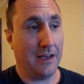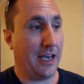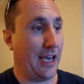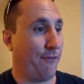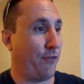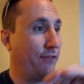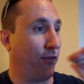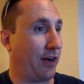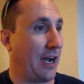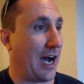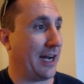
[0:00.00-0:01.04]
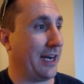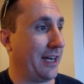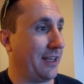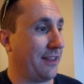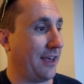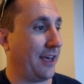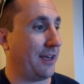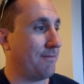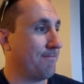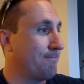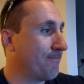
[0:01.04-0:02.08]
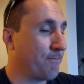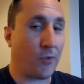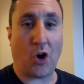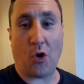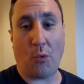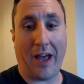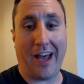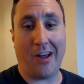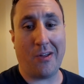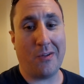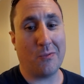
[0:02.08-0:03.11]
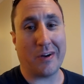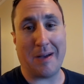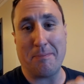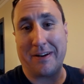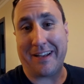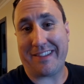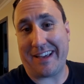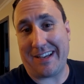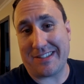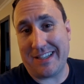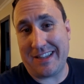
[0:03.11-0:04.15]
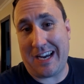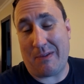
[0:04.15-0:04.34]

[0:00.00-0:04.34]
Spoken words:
If we forgot anything, oh well, we're not putting anything else in there.